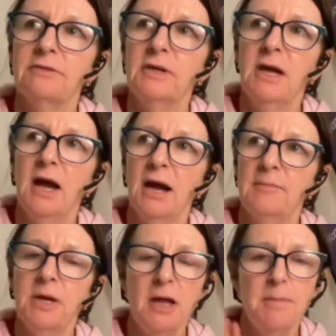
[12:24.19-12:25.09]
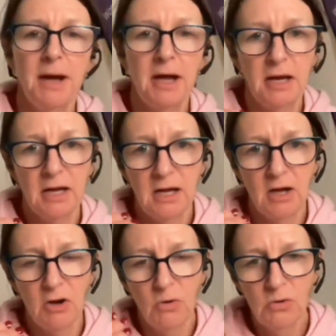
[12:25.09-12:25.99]
But
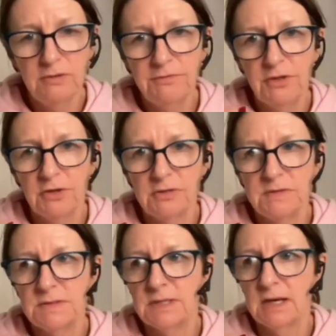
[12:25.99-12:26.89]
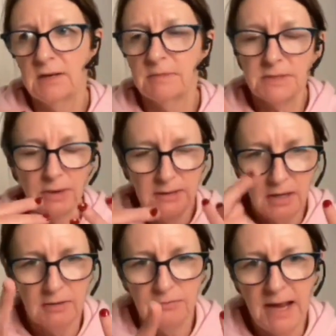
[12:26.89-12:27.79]
all of those, so I
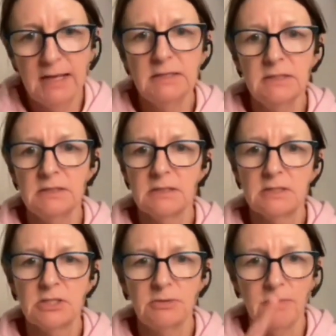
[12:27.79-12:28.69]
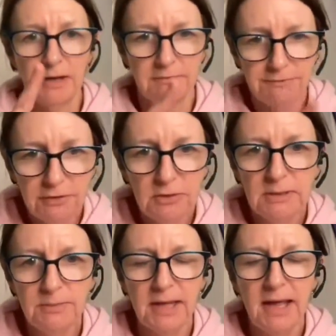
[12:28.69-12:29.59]
ran to my fueling
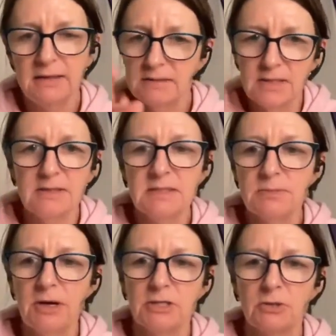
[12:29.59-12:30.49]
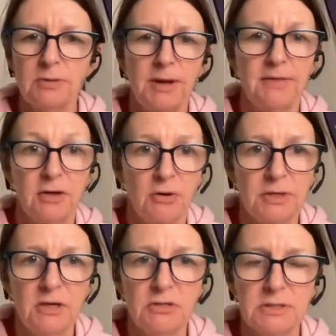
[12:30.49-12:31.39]
plan. So this is where I talk about the
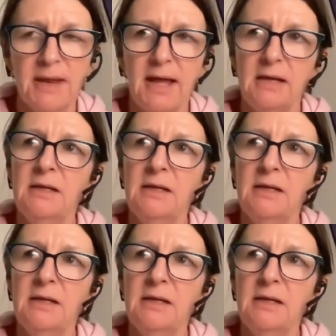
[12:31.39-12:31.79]
Goldilocks plan.